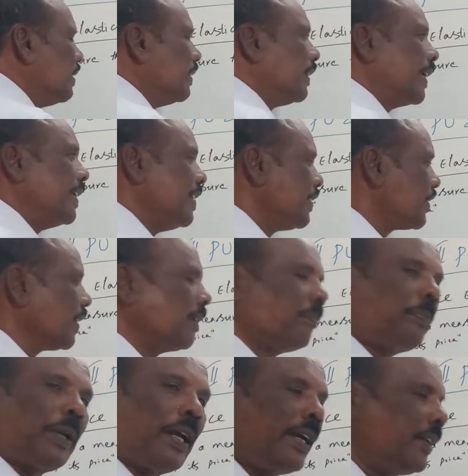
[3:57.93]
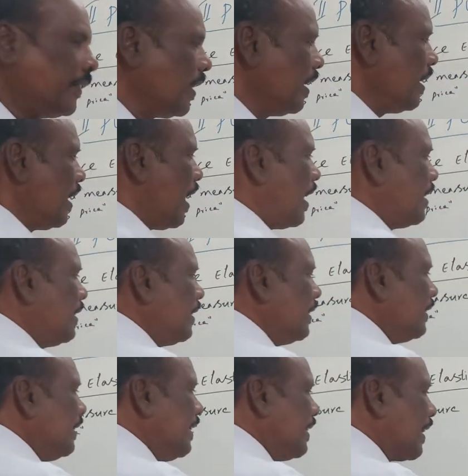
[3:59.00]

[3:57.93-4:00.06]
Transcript: the initial price, and it